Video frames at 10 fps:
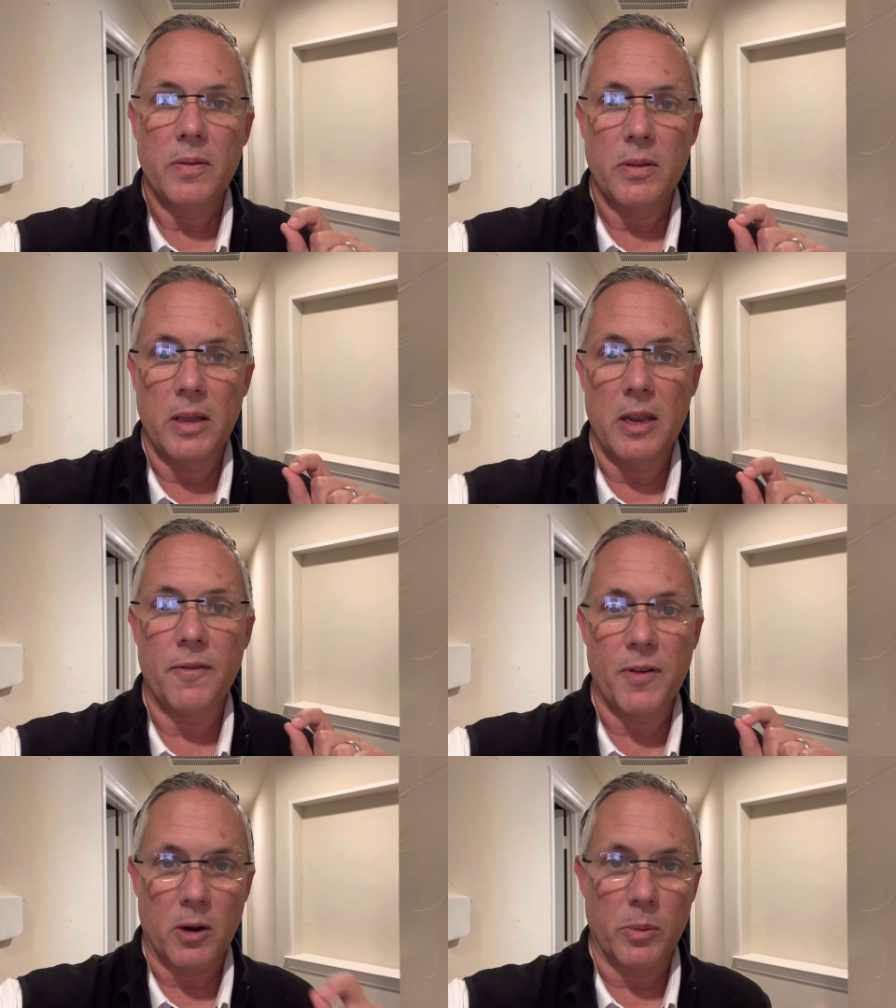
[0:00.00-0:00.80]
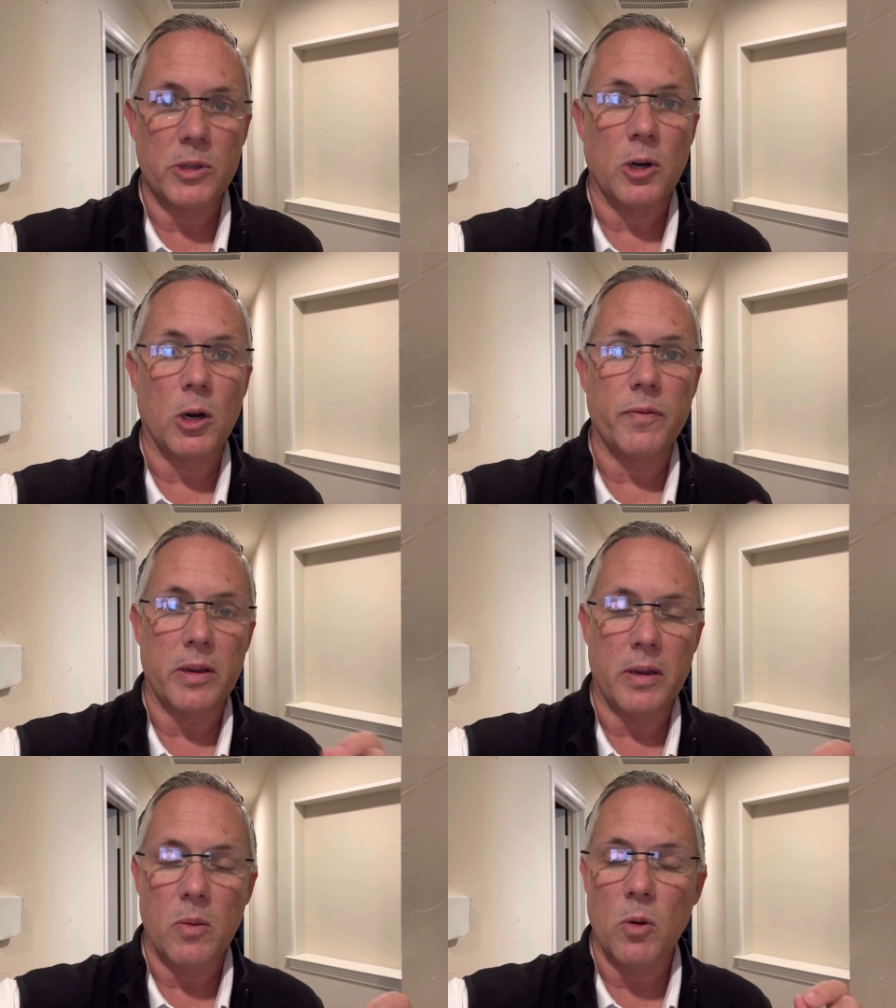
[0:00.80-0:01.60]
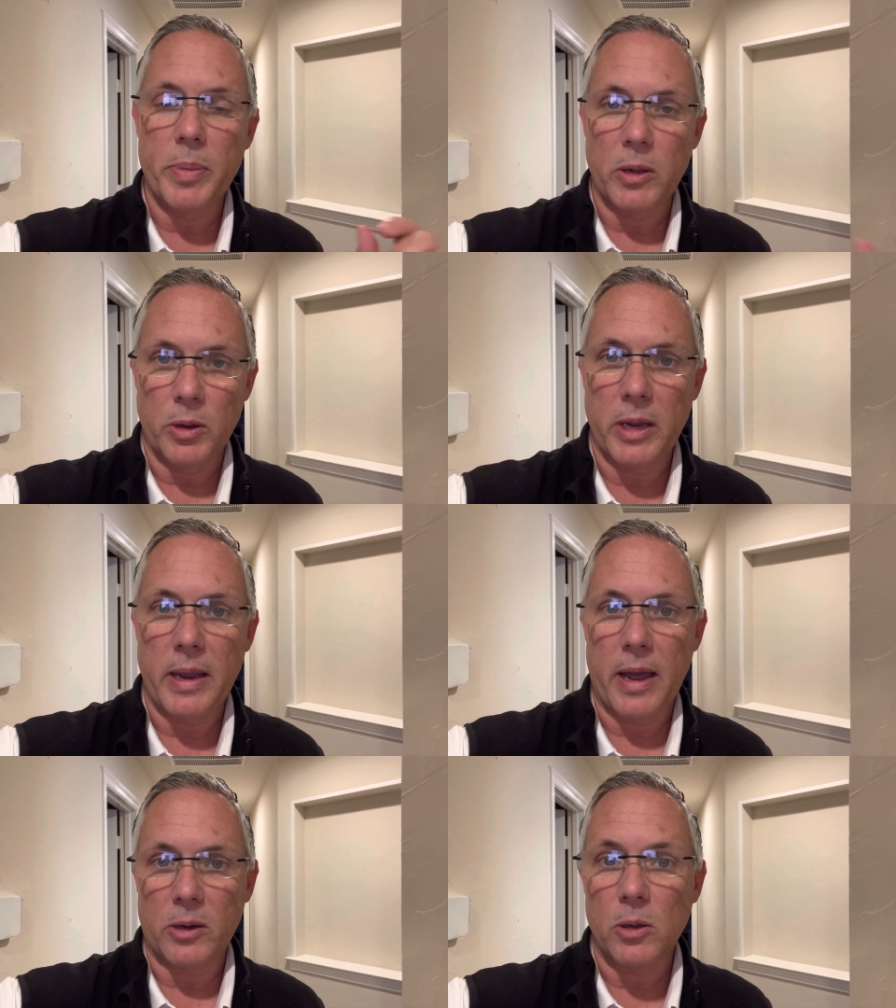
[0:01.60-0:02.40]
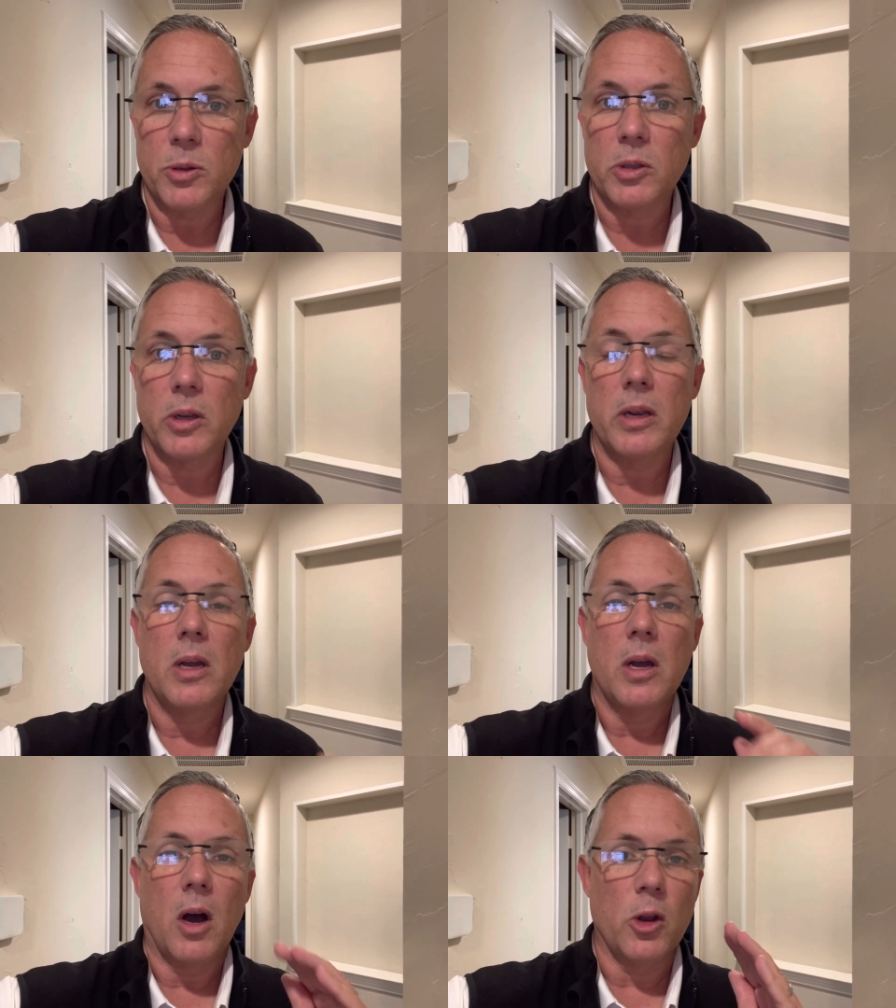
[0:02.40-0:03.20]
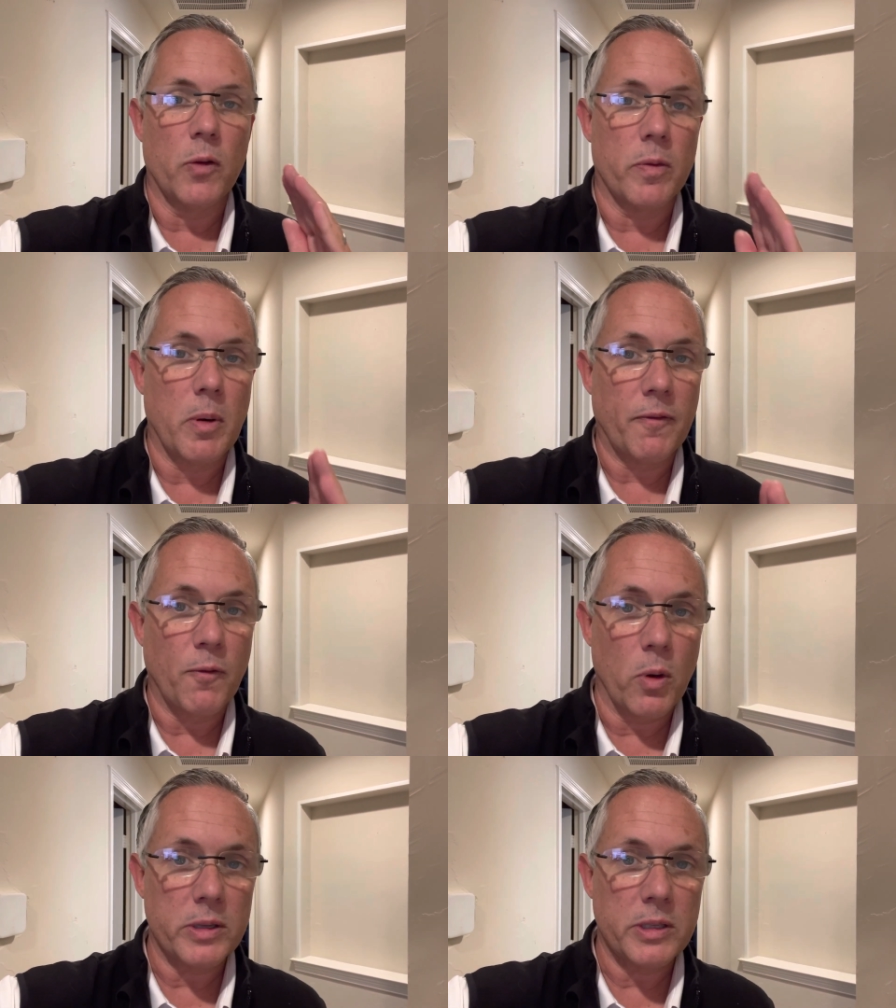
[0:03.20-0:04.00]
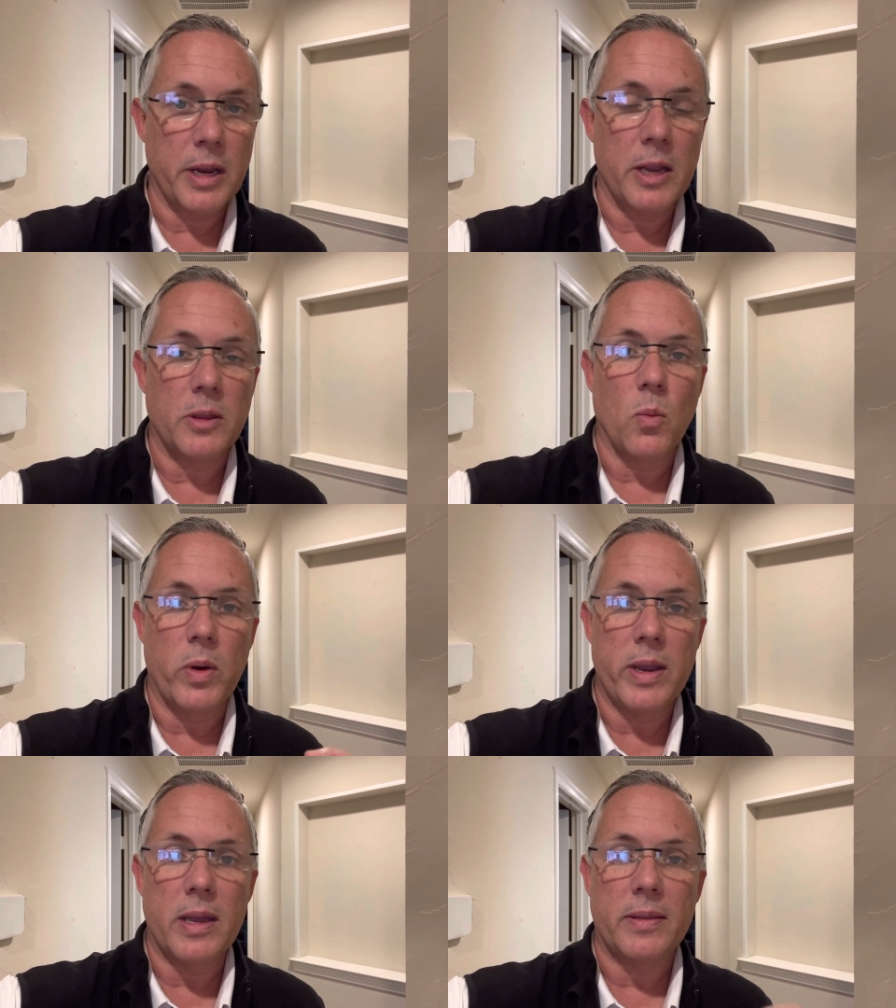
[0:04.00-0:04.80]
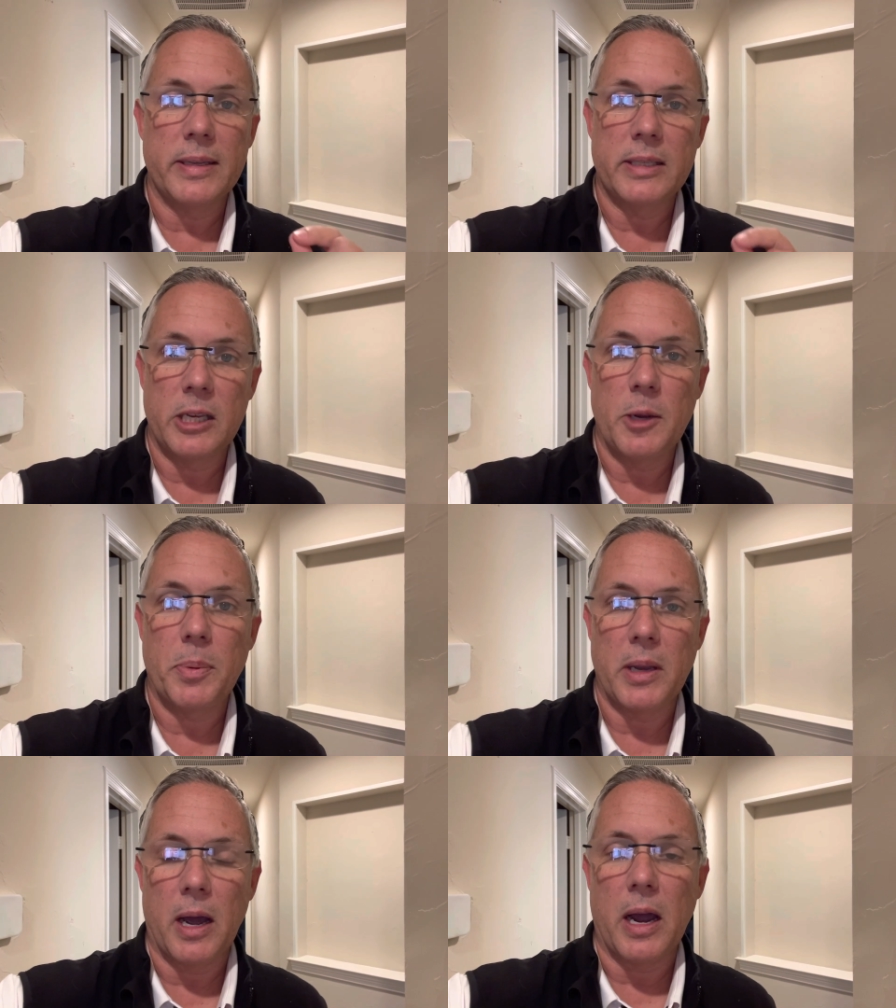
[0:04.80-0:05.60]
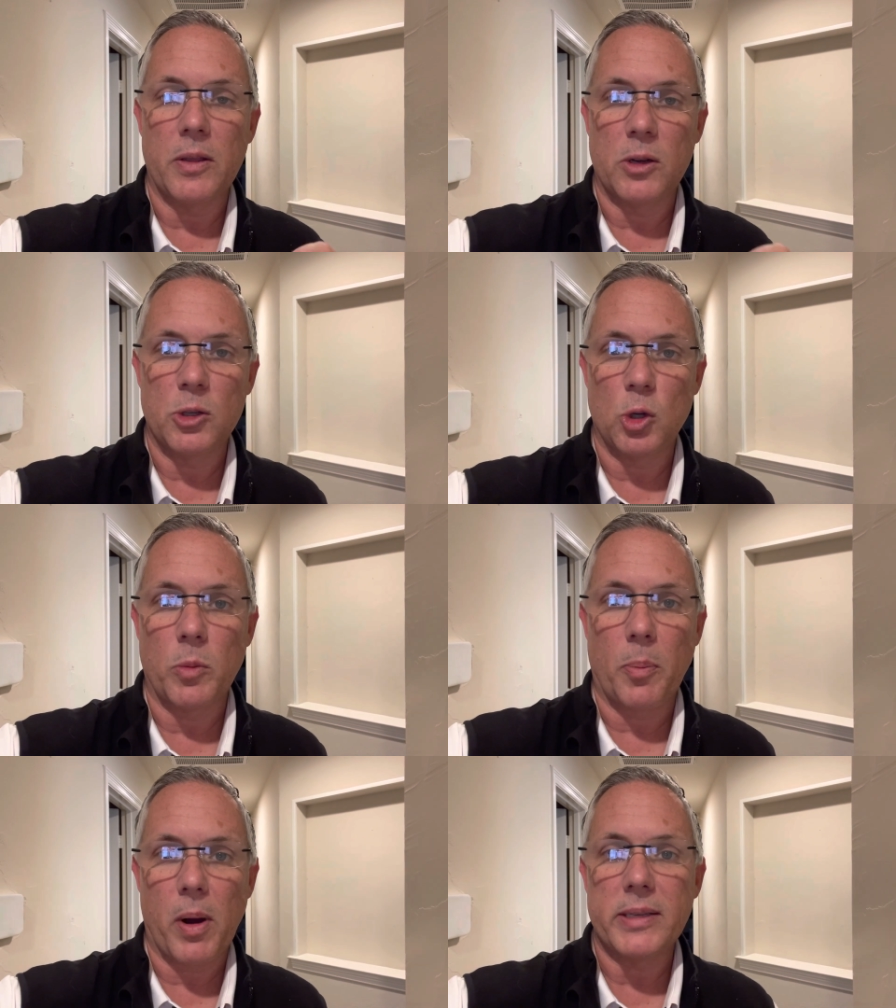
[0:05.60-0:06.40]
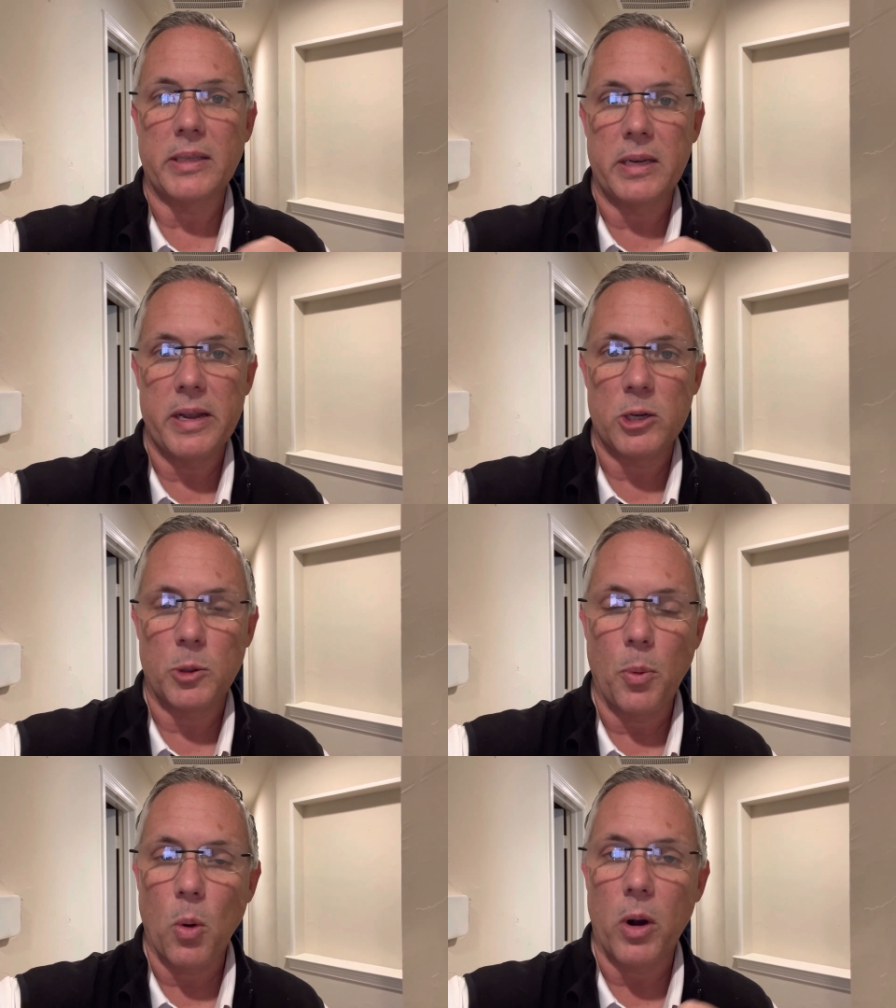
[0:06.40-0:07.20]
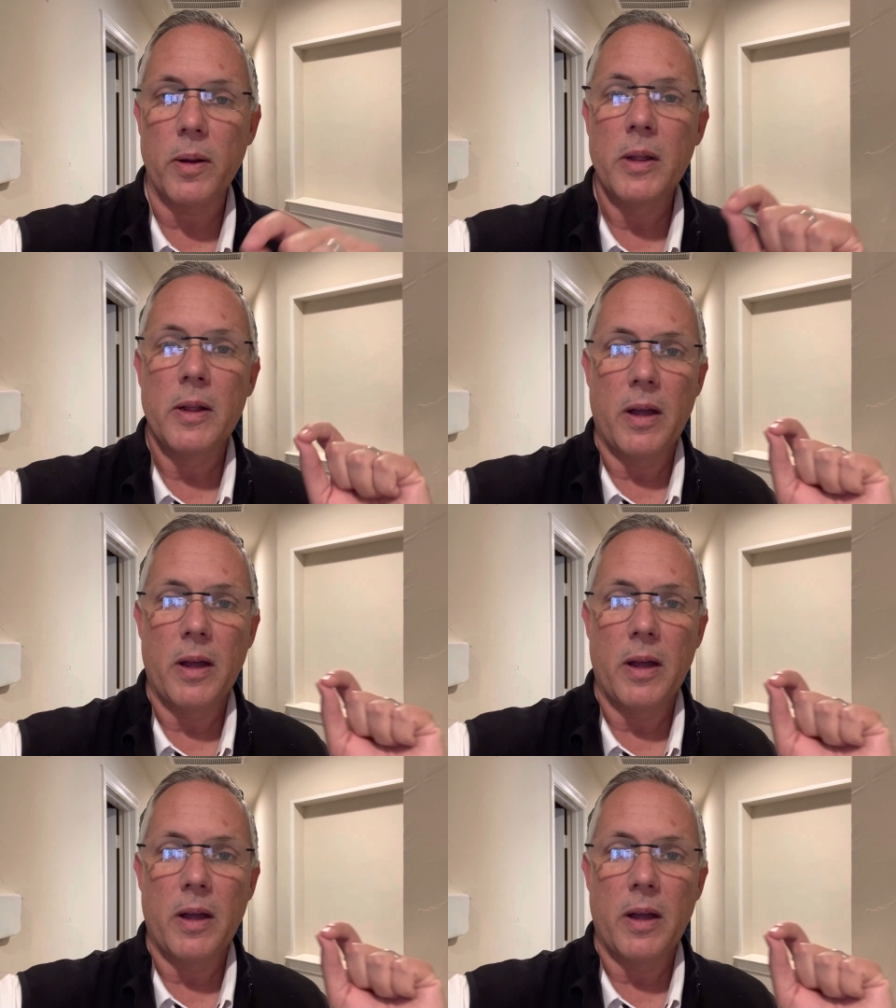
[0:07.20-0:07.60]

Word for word: the Federal Reserve the, it will be looking at closely. On November 14th, we get the CPI, the Consumer Price Index report.